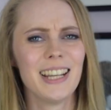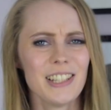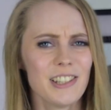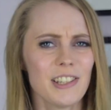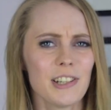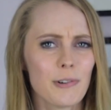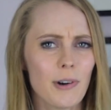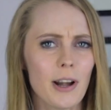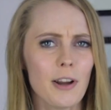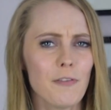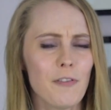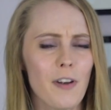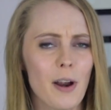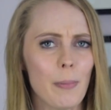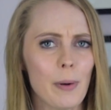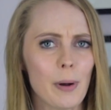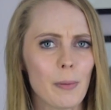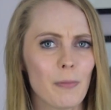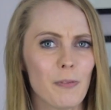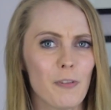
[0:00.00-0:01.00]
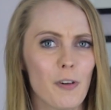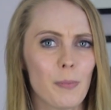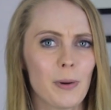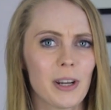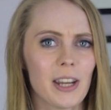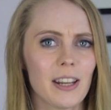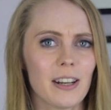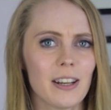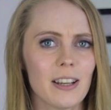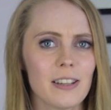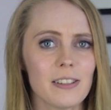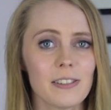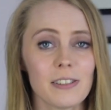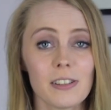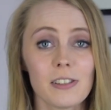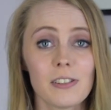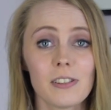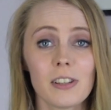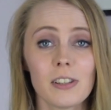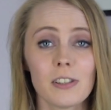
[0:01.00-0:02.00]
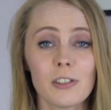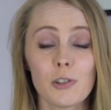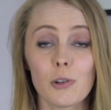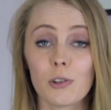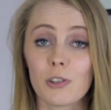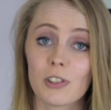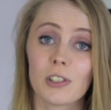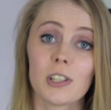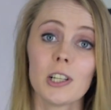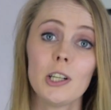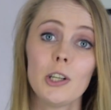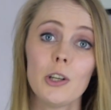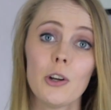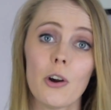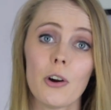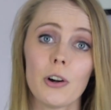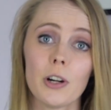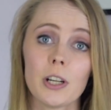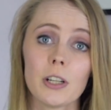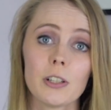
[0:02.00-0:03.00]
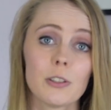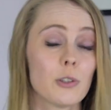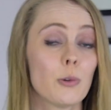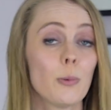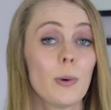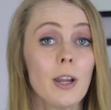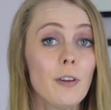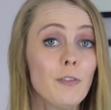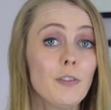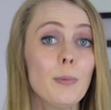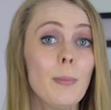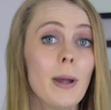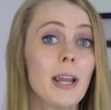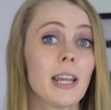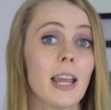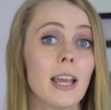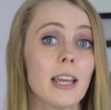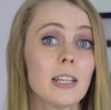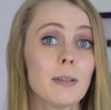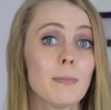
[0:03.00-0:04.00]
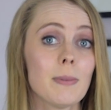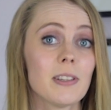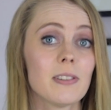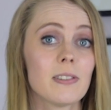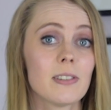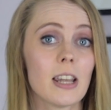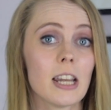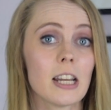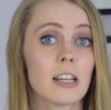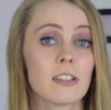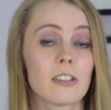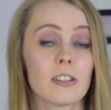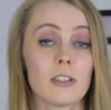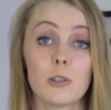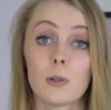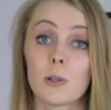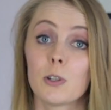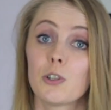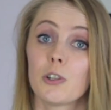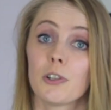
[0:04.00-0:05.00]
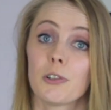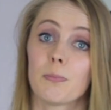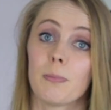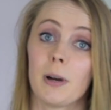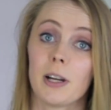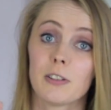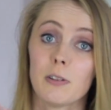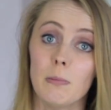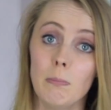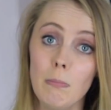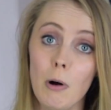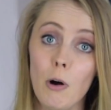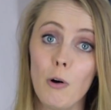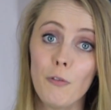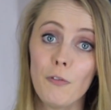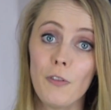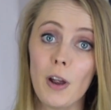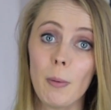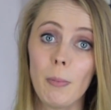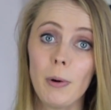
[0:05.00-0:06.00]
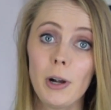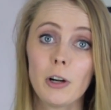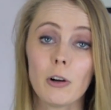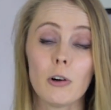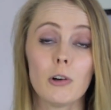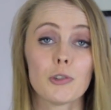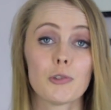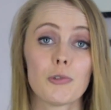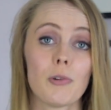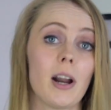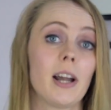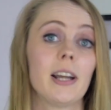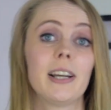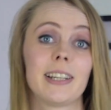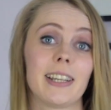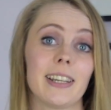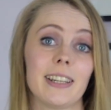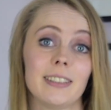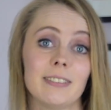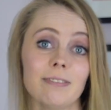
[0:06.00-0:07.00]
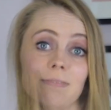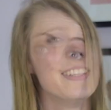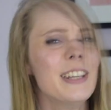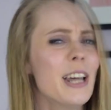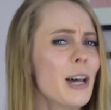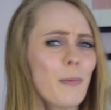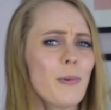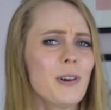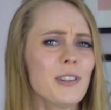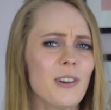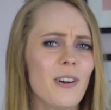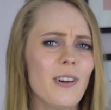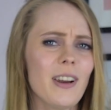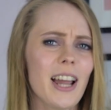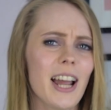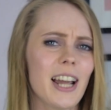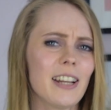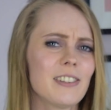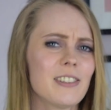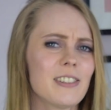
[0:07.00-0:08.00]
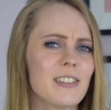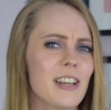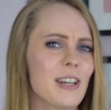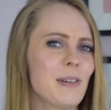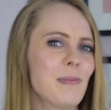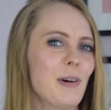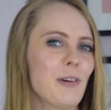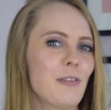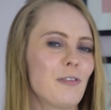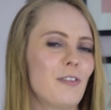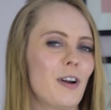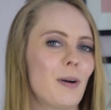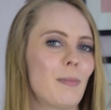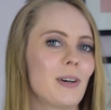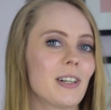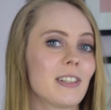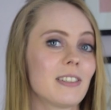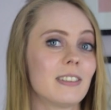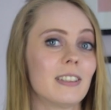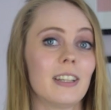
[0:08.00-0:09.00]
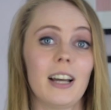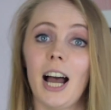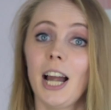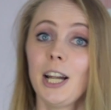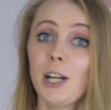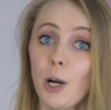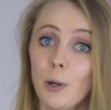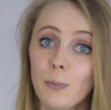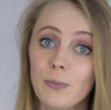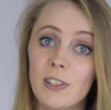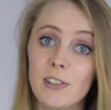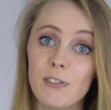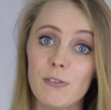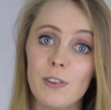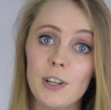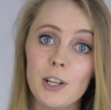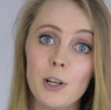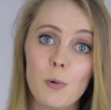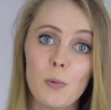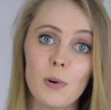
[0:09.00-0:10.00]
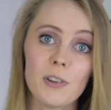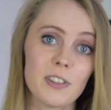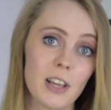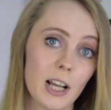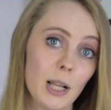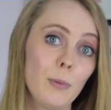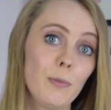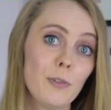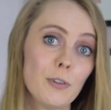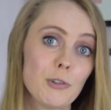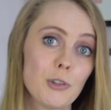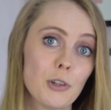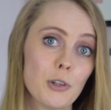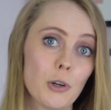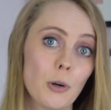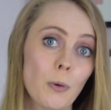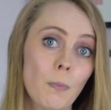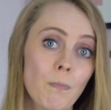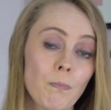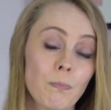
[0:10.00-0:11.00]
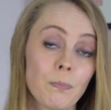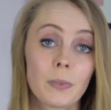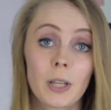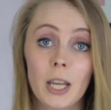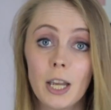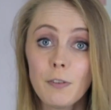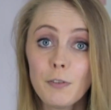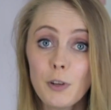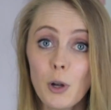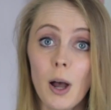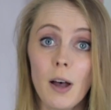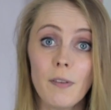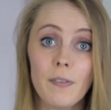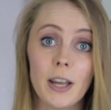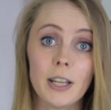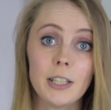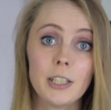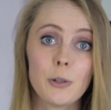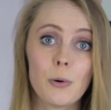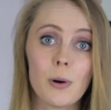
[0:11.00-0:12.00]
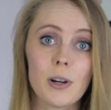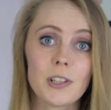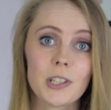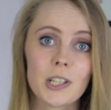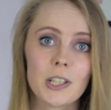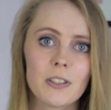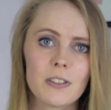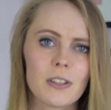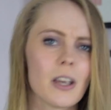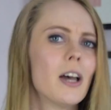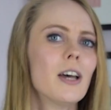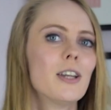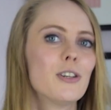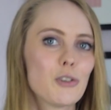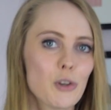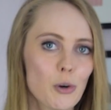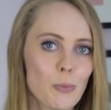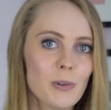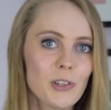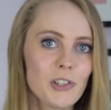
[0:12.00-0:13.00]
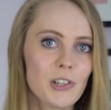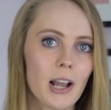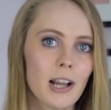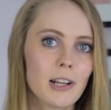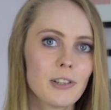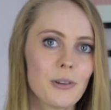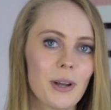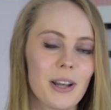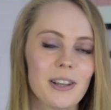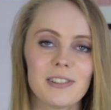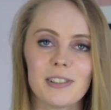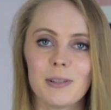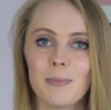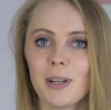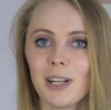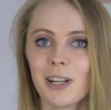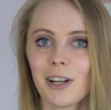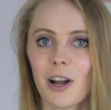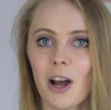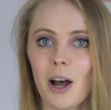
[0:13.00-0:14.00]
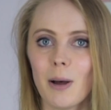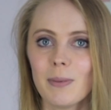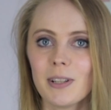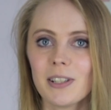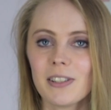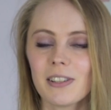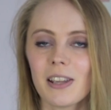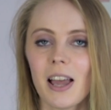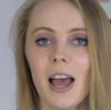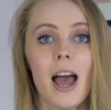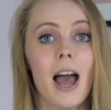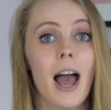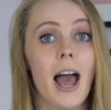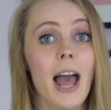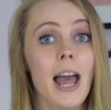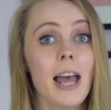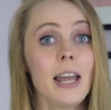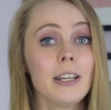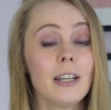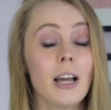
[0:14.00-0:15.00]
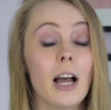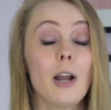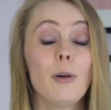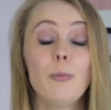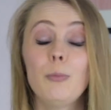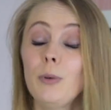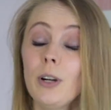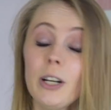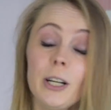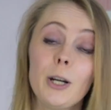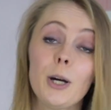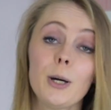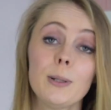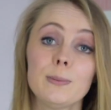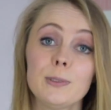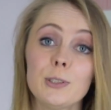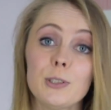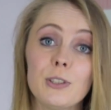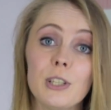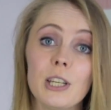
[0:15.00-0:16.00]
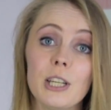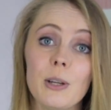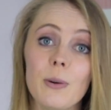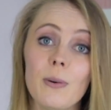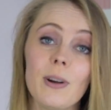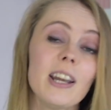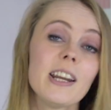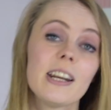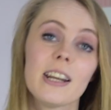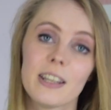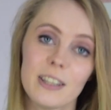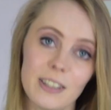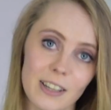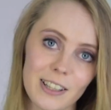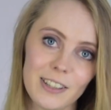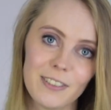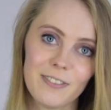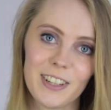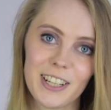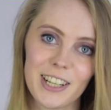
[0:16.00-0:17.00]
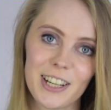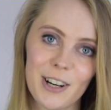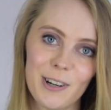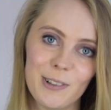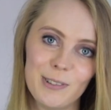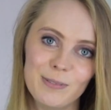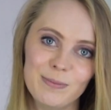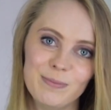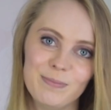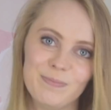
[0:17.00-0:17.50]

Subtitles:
It's a great fabric for beginners since you're still learning, so if you make any mistakes, you can just buy some more fabric or try again. That was all I had to say about fabrics. I hope this video was helpful to you. If you have any questions, don't be shy to ask them in the comments and I really hope to see you in another video.